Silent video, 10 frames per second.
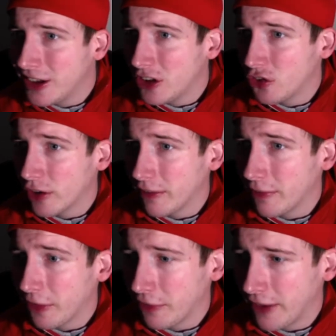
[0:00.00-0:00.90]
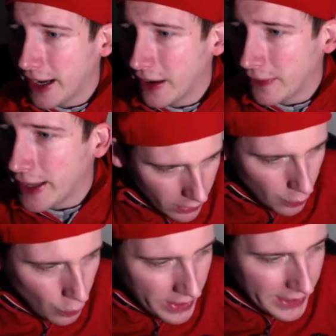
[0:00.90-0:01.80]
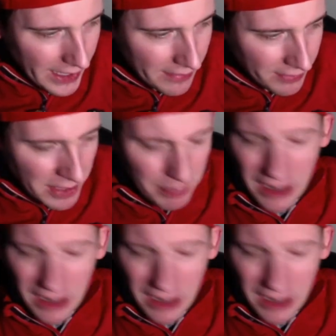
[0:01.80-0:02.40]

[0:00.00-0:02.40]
Strictly for the fact that when I vape,